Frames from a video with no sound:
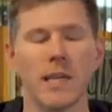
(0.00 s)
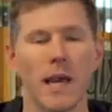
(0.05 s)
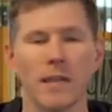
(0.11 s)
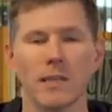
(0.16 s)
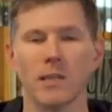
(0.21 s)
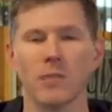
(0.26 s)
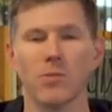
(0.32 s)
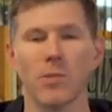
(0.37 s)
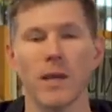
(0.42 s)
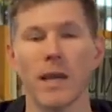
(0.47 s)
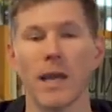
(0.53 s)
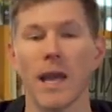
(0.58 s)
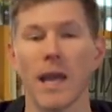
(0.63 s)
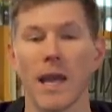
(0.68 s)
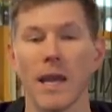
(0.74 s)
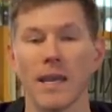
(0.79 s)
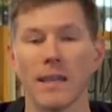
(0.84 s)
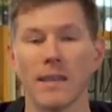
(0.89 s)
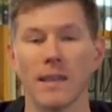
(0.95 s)
Texas rig,
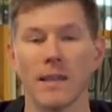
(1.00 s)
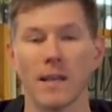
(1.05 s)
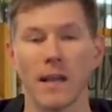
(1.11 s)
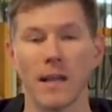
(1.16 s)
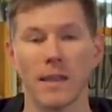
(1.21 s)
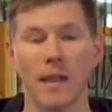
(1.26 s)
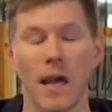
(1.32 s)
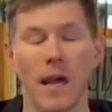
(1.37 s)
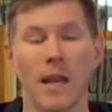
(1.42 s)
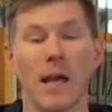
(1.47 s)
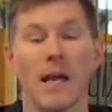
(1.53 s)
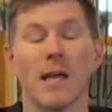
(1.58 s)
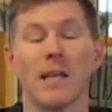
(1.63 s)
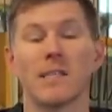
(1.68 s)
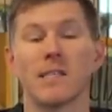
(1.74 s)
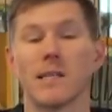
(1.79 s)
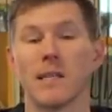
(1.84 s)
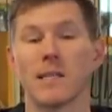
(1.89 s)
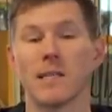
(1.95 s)
anything like
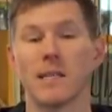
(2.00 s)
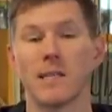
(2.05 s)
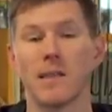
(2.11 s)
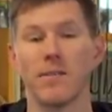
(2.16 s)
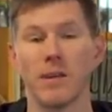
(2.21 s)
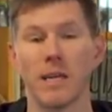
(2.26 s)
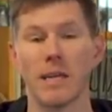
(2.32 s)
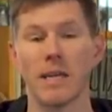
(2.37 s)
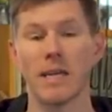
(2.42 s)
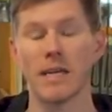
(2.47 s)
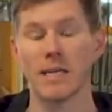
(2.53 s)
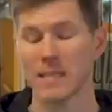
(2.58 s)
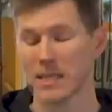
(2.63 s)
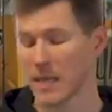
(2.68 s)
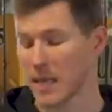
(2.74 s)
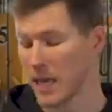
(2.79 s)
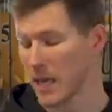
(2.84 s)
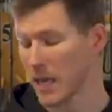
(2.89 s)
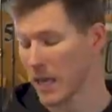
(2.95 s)
that. Sensitivity
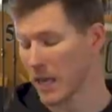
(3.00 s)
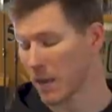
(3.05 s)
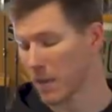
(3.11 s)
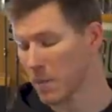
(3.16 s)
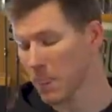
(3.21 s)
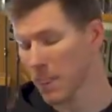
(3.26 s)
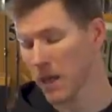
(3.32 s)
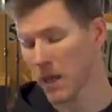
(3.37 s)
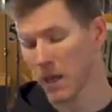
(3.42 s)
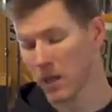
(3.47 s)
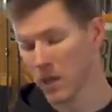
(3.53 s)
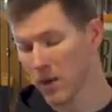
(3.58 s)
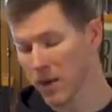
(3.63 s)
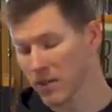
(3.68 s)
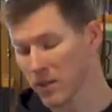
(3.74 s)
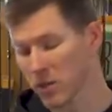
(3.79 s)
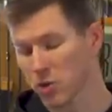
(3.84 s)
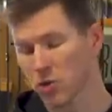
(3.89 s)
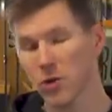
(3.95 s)
is king. You
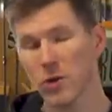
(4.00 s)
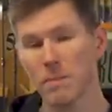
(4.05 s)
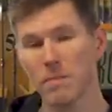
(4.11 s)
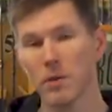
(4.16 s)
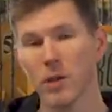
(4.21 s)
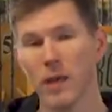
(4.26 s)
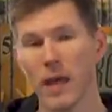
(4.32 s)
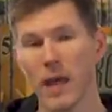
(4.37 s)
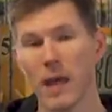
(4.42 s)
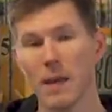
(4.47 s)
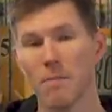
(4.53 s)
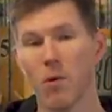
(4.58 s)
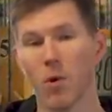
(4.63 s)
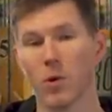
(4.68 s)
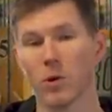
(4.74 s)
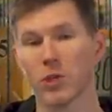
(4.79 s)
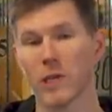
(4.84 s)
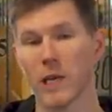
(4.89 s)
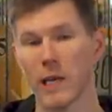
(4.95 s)
got the AAA
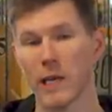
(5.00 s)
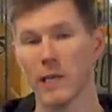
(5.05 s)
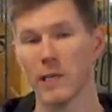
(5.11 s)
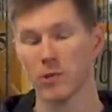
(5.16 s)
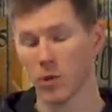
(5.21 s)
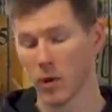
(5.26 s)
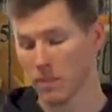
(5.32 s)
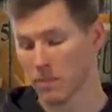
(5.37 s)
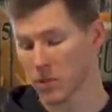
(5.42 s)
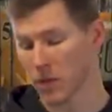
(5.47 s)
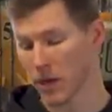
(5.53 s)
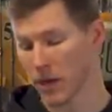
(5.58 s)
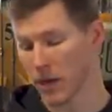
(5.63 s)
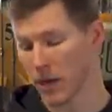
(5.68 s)
Portuguese grips on